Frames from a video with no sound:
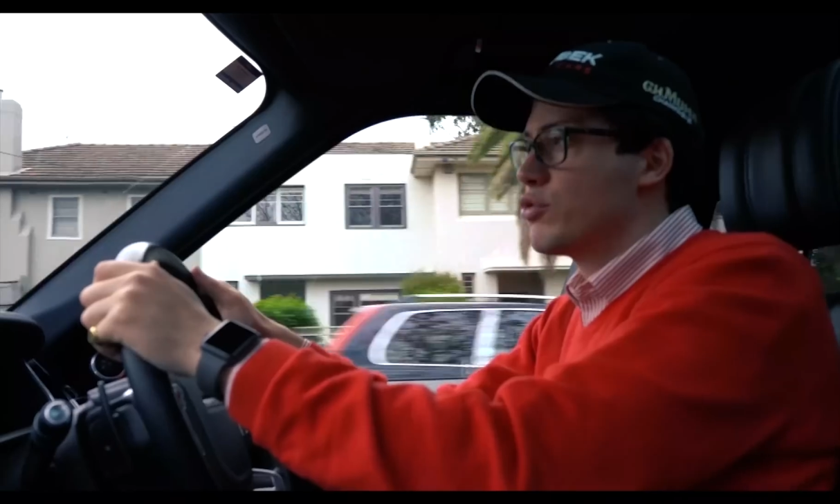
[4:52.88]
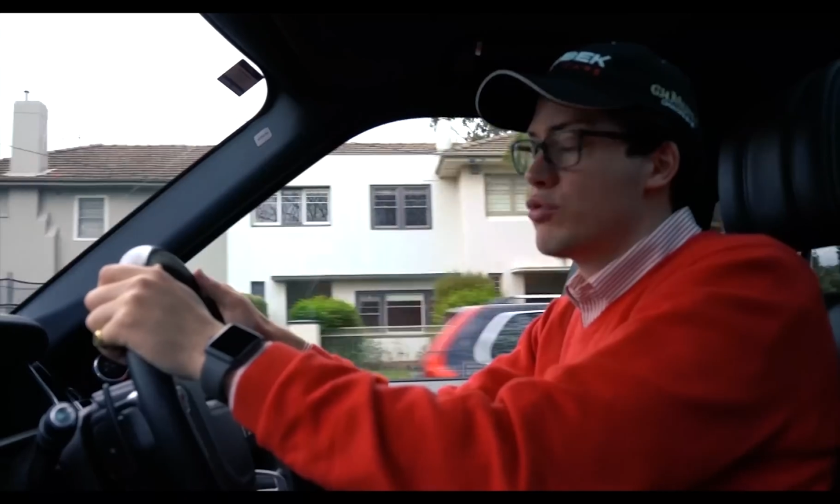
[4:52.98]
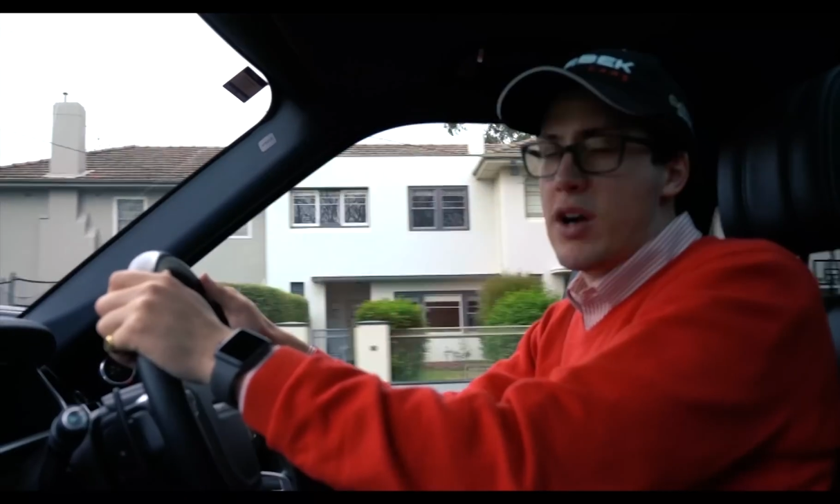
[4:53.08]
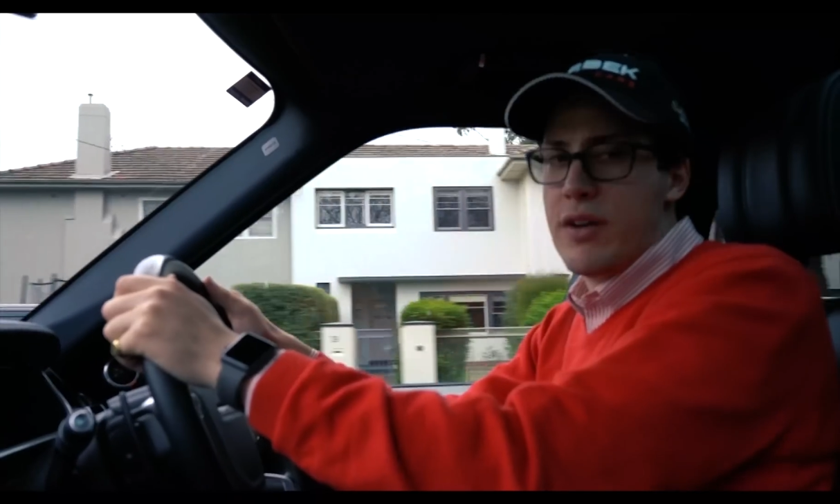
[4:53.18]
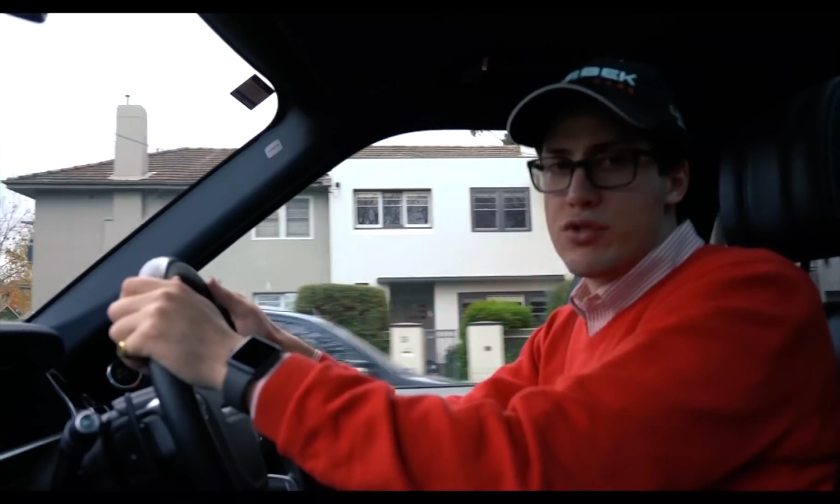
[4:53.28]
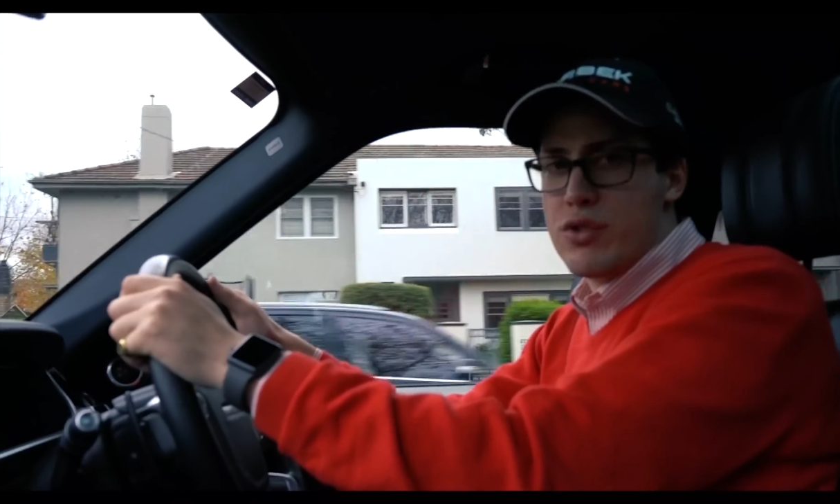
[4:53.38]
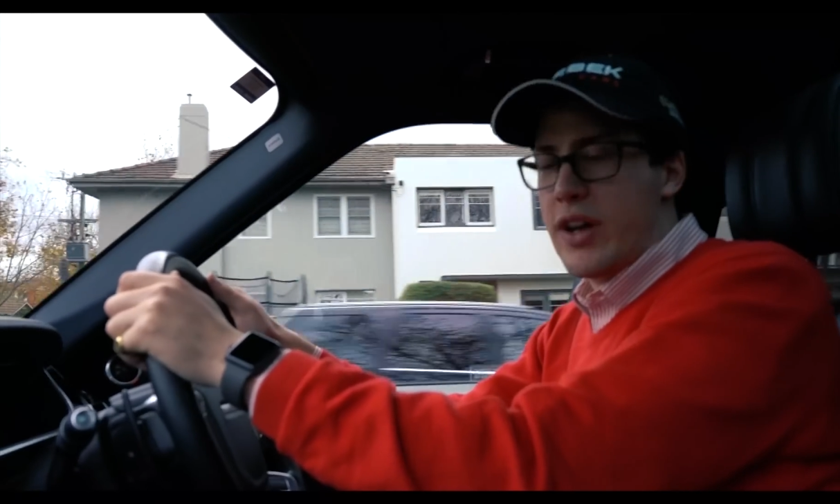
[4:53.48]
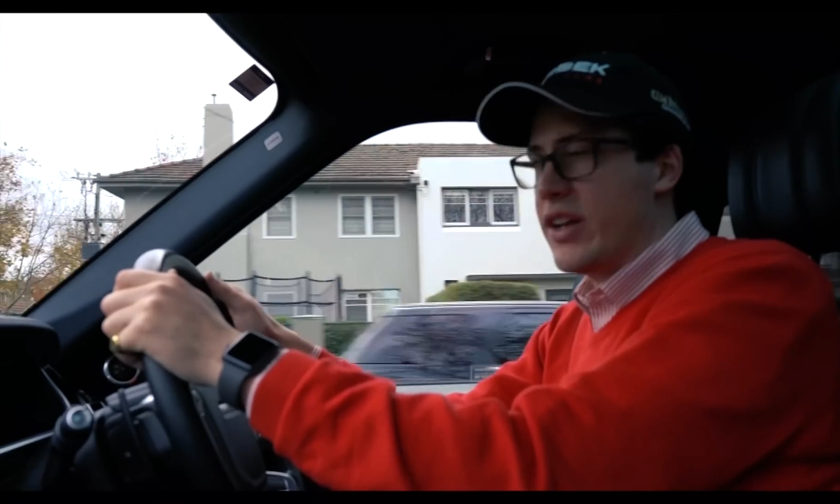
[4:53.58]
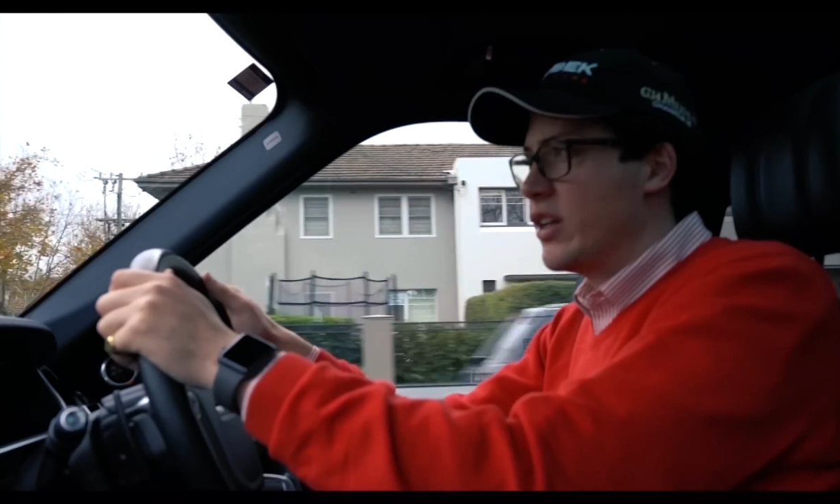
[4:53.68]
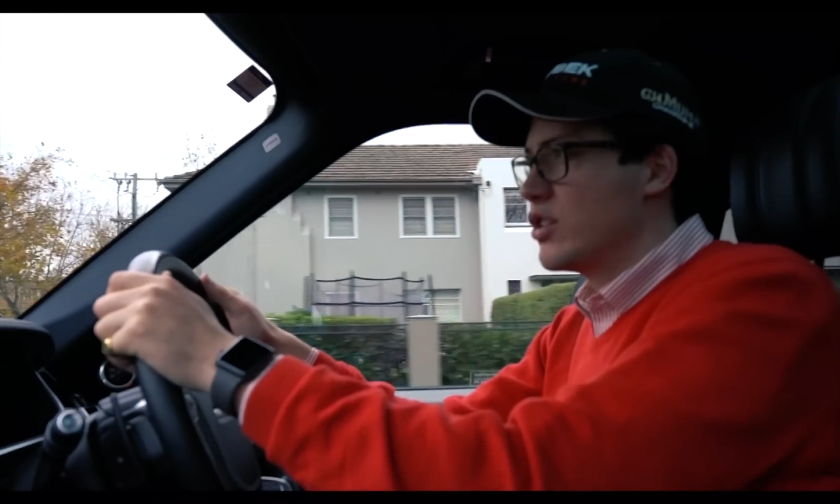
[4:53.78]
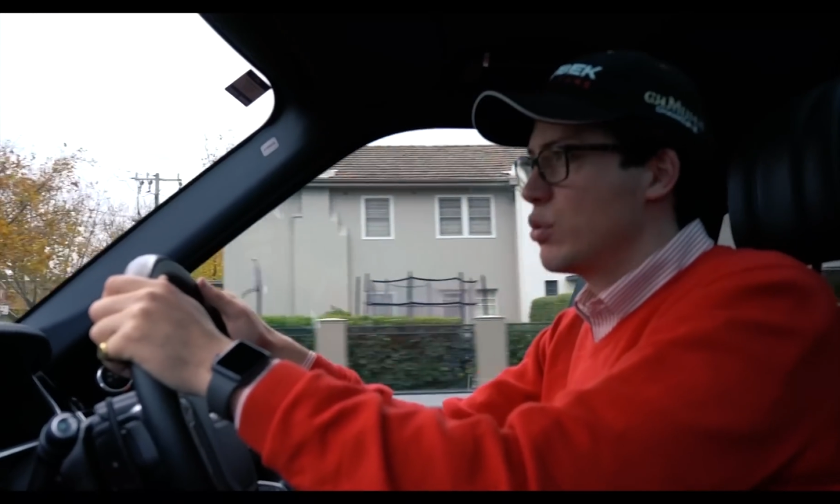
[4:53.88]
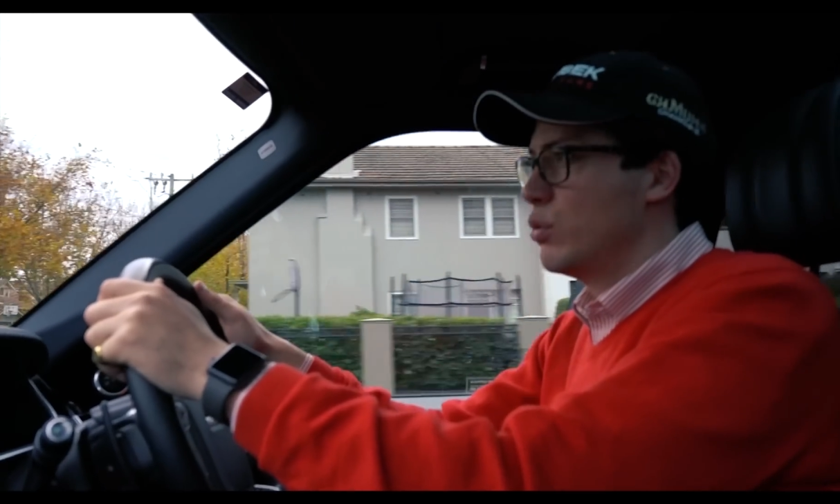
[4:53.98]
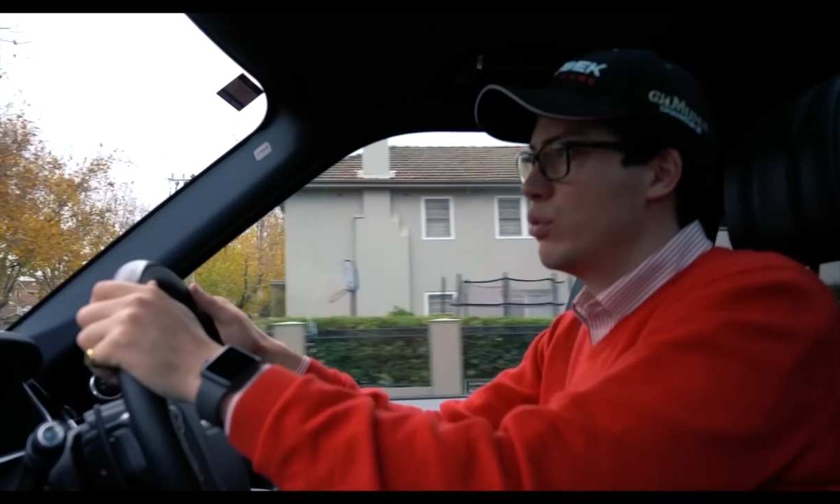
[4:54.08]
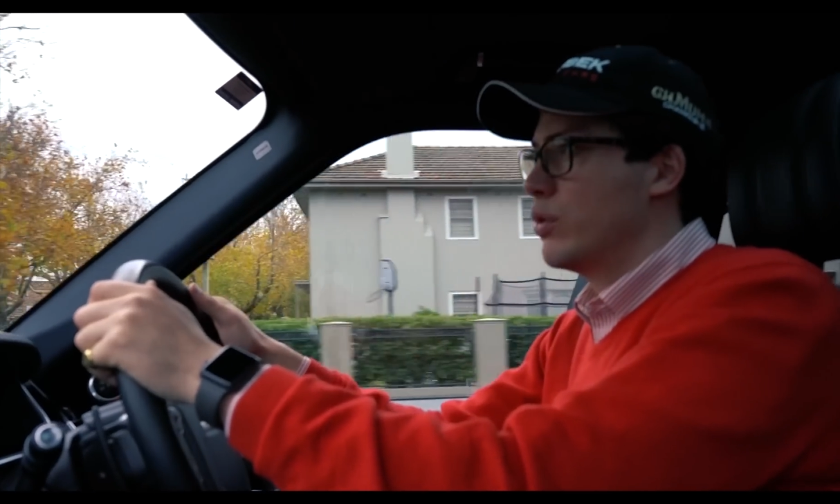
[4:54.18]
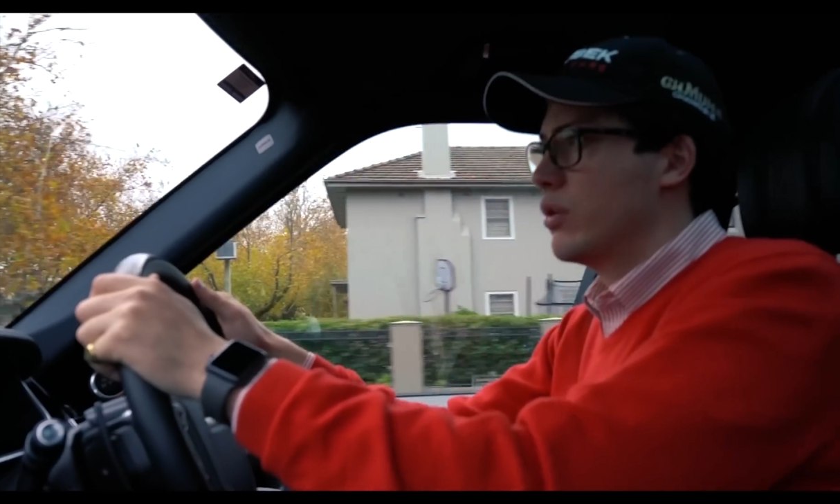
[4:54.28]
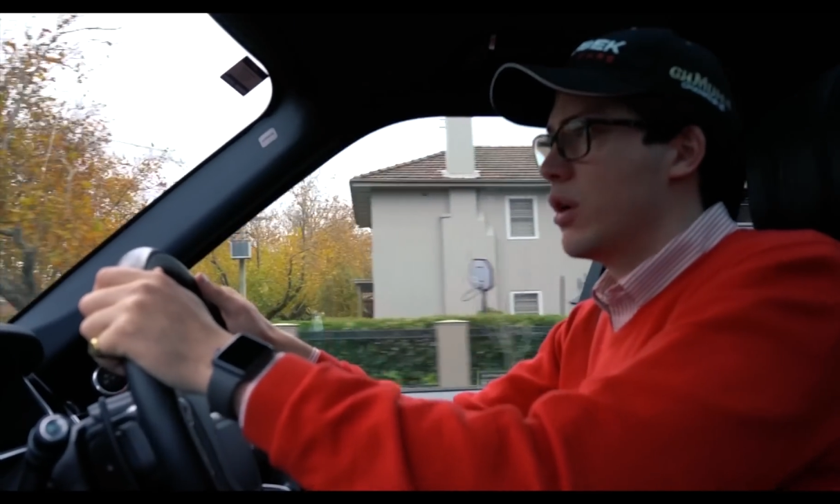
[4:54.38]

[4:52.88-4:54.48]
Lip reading: drivetrain into